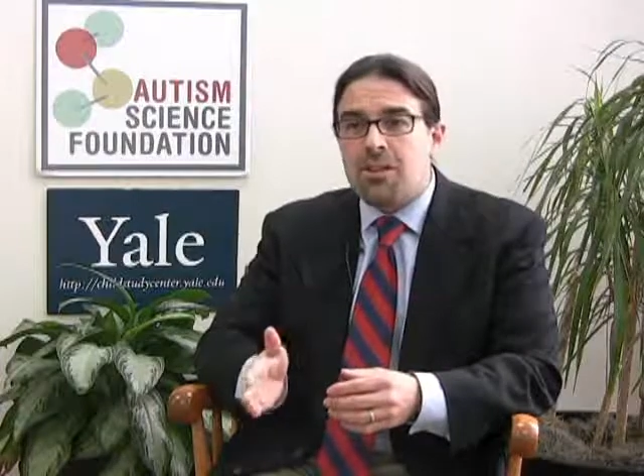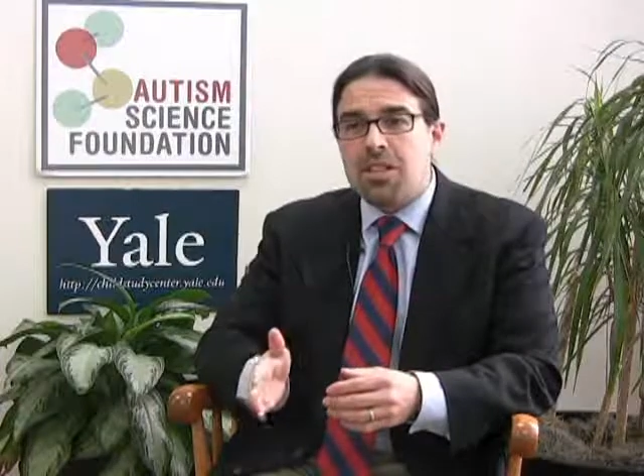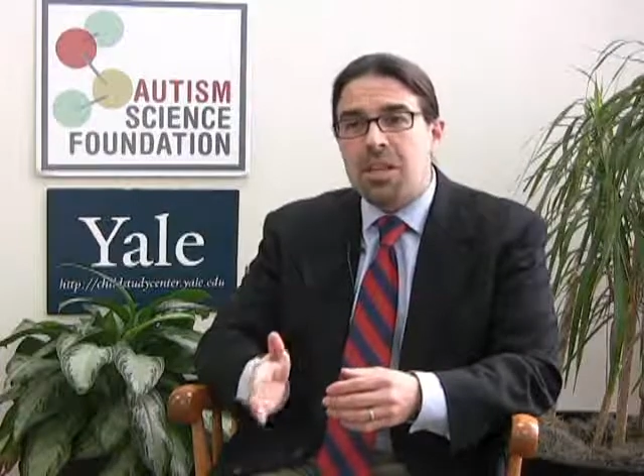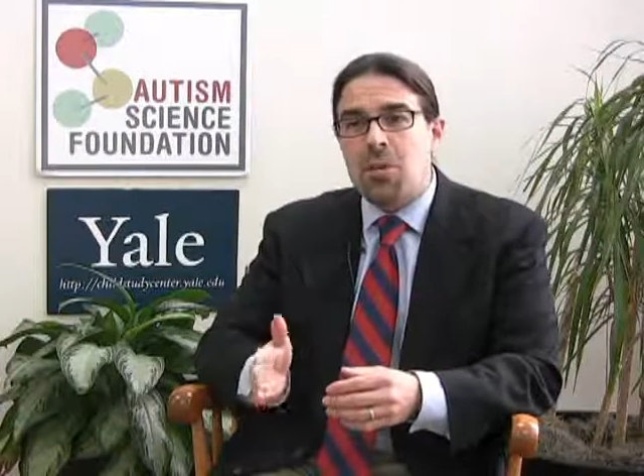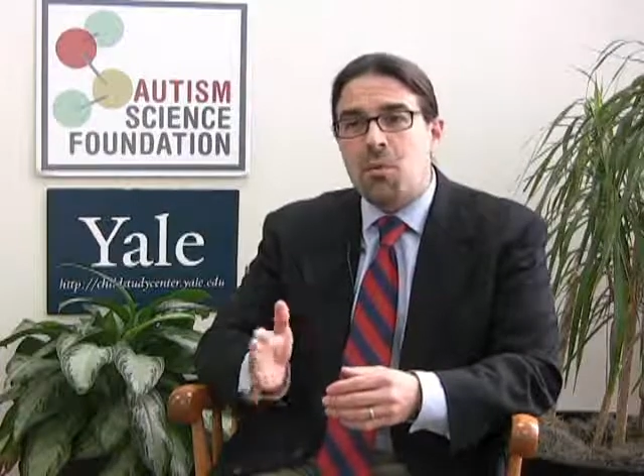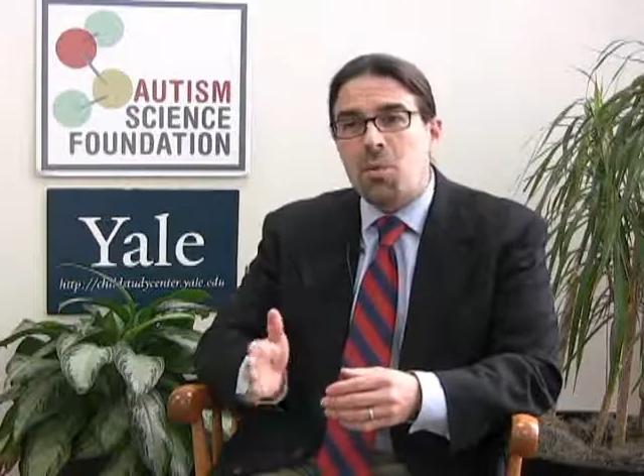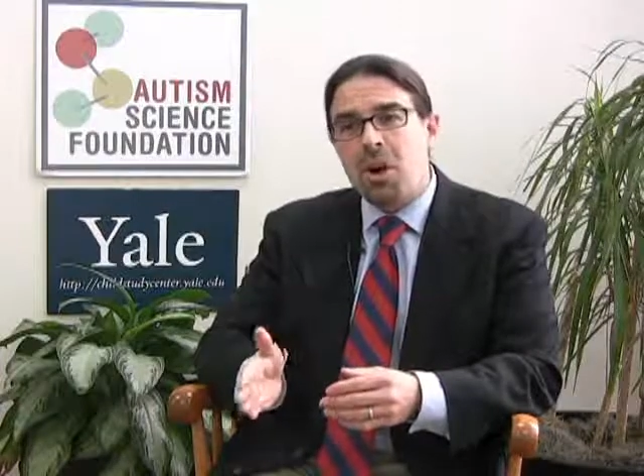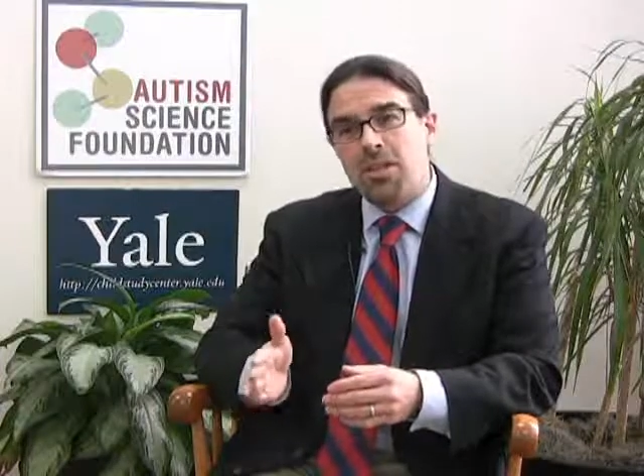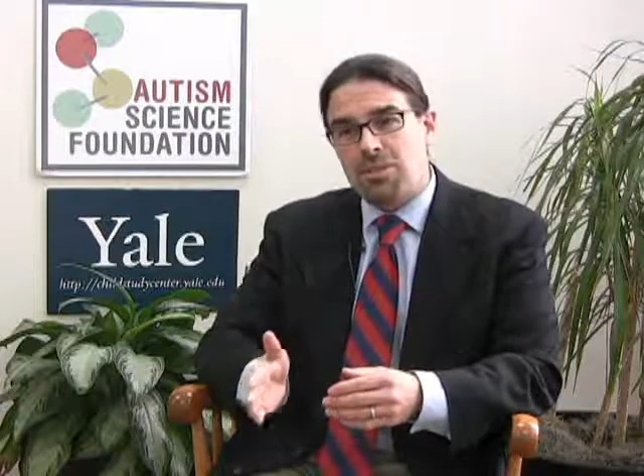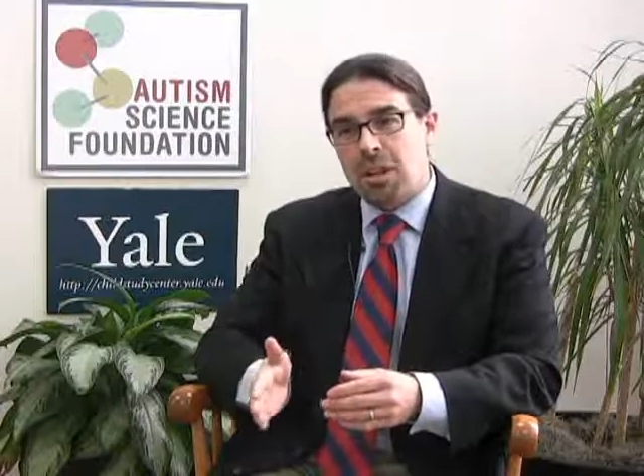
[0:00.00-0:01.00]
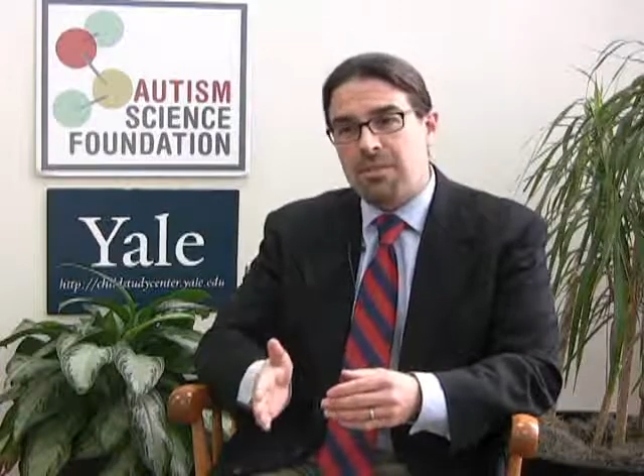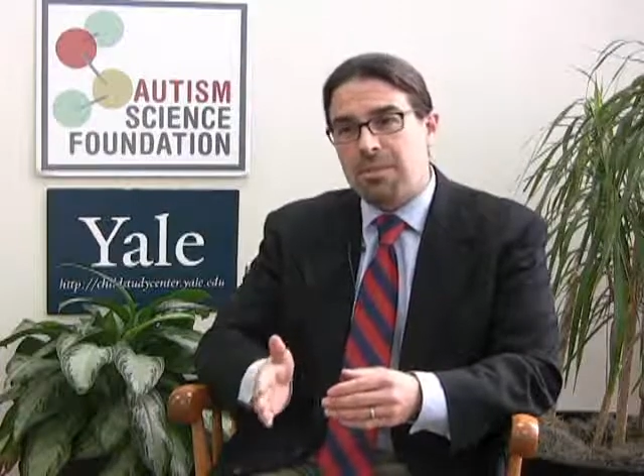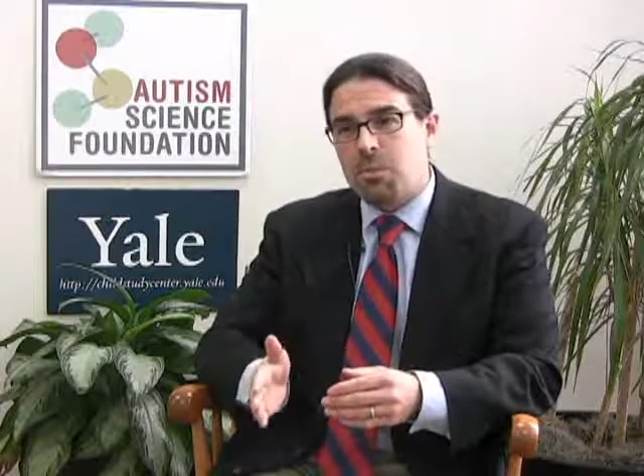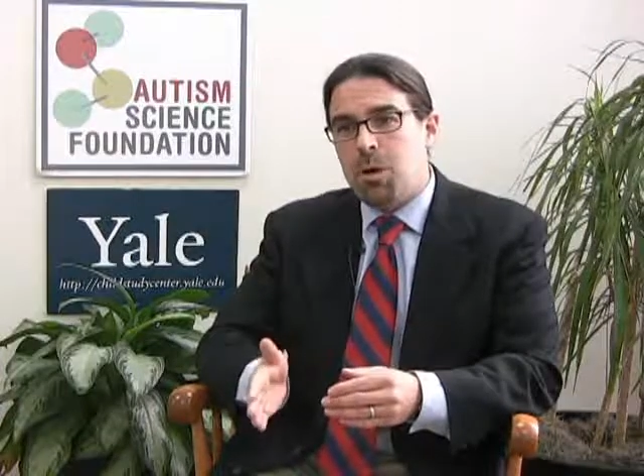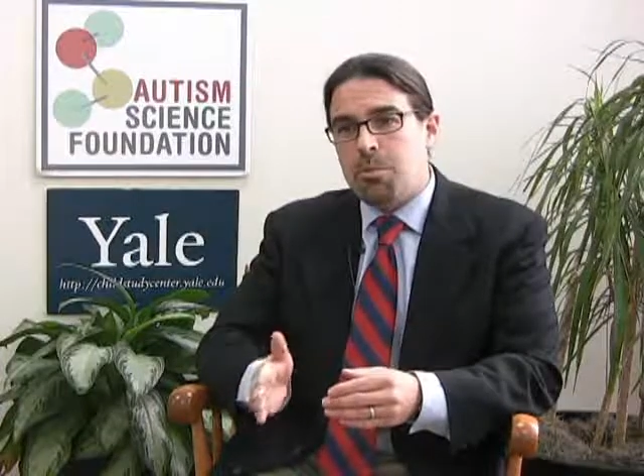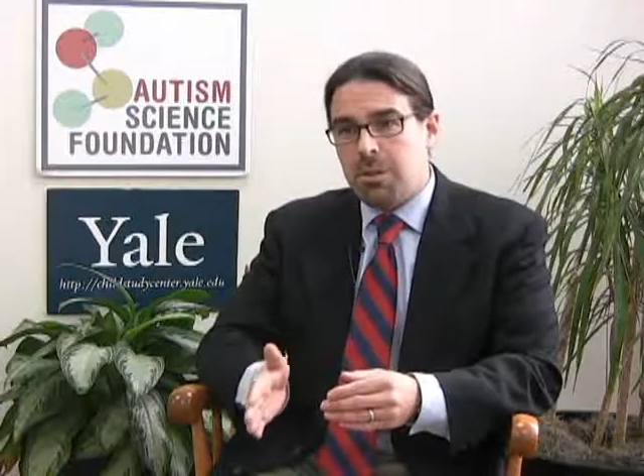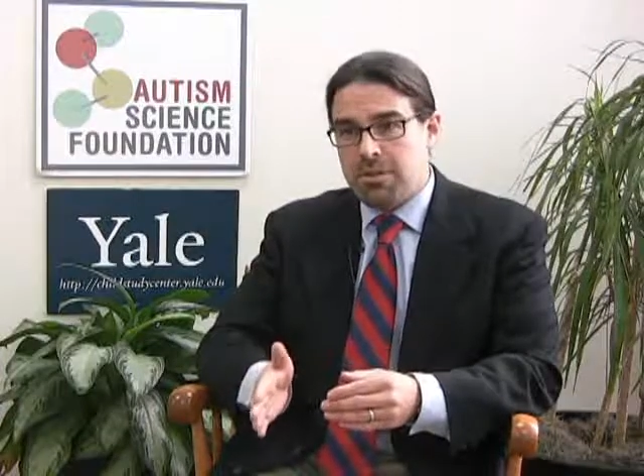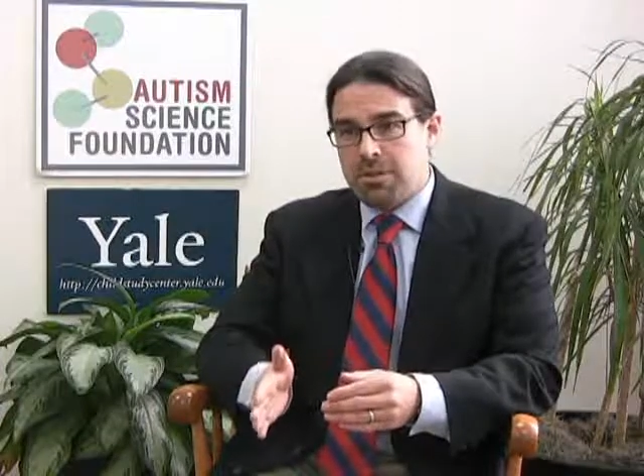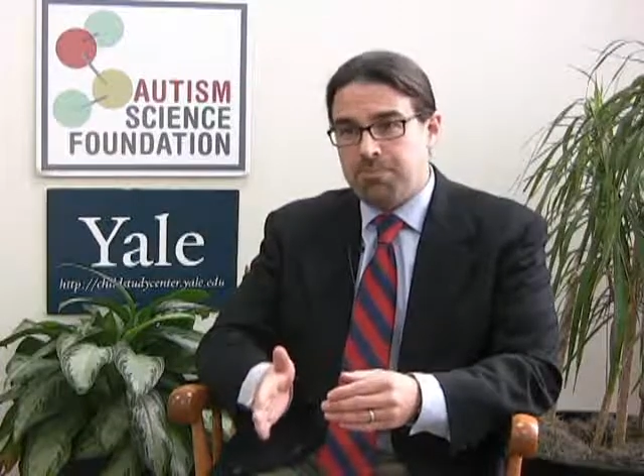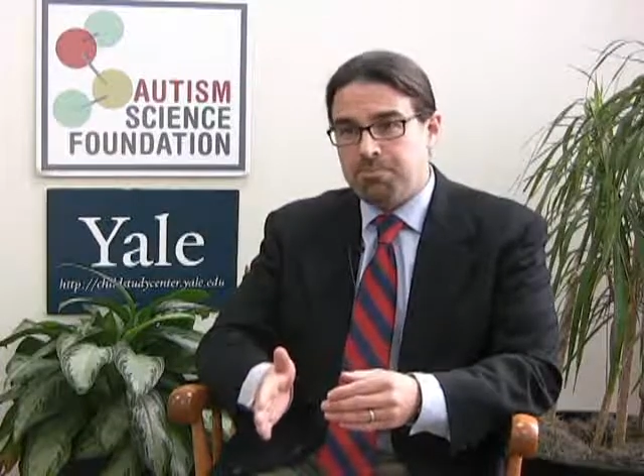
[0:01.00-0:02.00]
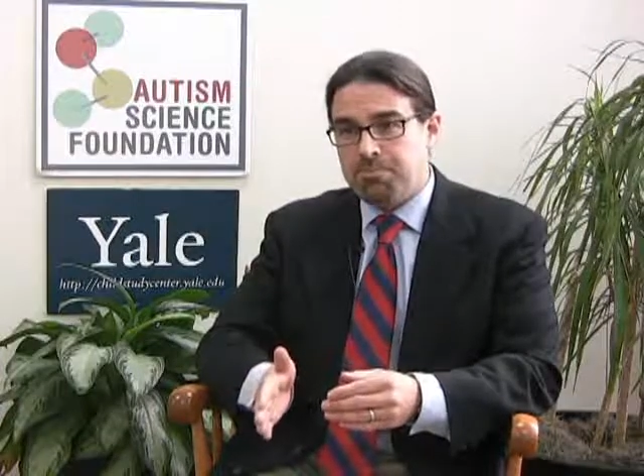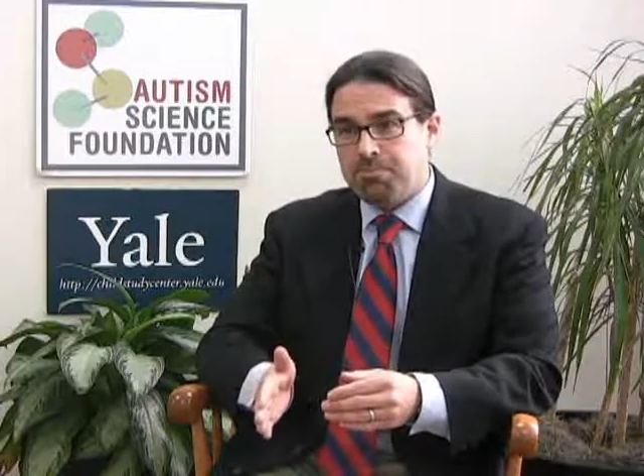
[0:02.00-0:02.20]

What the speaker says: understanding what's relevant to what person.